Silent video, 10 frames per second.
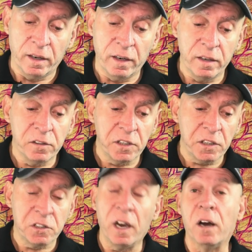in
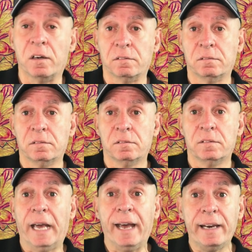detail.
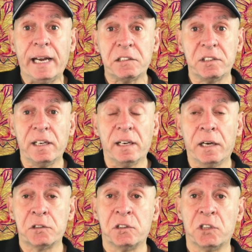And that's it,
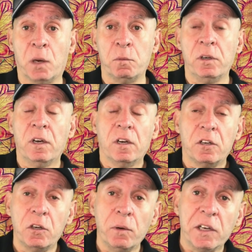ladies and gentlemen.
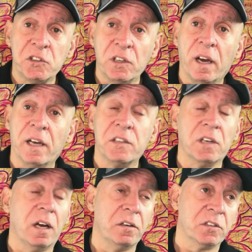USCIS
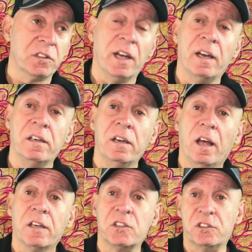understand
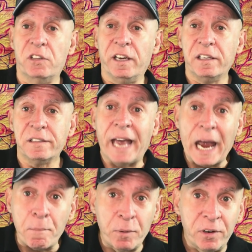things
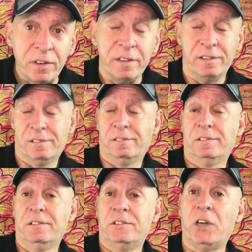happen,
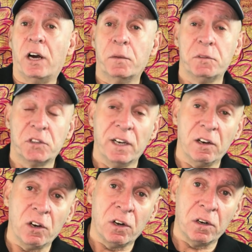documents
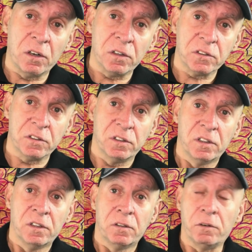get lost,
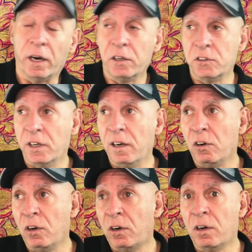records get
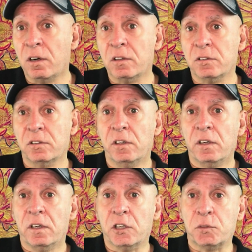lost.
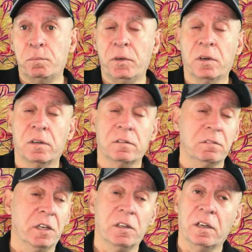
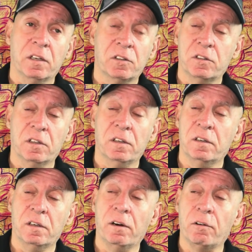It's
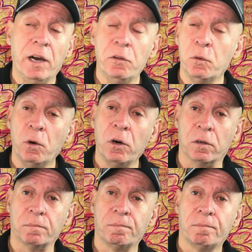around the world.